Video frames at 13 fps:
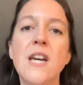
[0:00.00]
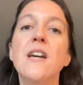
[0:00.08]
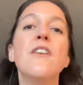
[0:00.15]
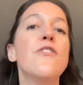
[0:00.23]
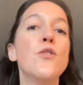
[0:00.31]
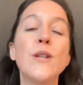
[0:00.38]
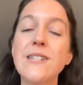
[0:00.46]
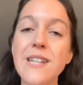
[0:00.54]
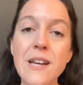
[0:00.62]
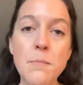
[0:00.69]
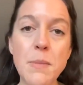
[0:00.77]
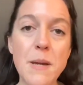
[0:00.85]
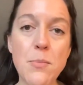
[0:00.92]
If only
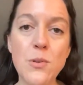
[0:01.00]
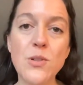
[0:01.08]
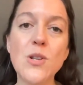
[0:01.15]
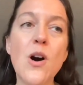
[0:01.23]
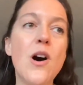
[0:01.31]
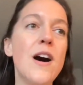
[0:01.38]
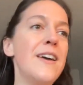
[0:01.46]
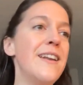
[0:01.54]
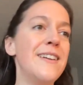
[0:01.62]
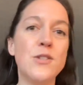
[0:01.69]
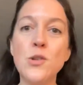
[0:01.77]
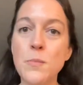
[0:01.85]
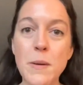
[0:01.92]
10 people saw it
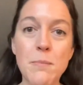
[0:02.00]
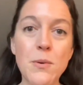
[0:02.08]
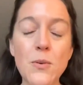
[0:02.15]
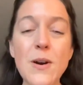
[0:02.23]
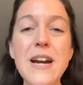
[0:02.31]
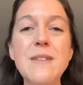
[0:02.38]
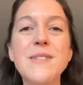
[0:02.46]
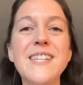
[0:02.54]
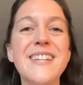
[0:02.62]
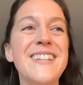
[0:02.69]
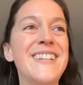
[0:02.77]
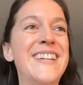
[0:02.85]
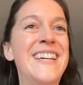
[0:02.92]
and 2 people grabbed
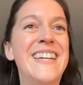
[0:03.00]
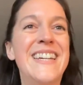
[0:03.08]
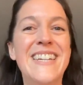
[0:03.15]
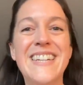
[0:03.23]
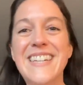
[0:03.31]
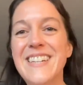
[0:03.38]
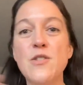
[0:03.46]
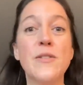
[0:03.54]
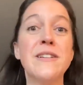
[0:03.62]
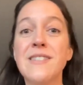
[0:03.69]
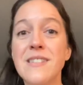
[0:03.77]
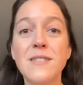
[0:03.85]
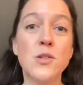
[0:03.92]
it,
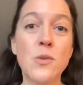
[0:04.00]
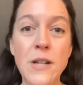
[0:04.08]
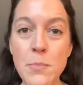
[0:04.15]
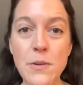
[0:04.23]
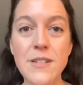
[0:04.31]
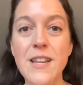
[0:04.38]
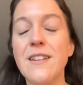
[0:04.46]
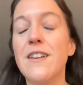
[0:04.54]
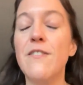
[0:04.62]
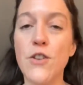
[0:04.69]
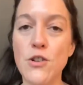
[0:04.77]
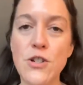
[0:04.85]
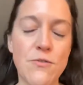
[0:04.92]
that's still a 20%
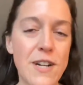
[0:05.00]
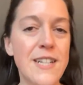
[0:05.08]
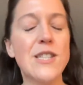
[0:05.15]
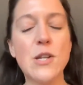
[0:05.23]
conversion rate.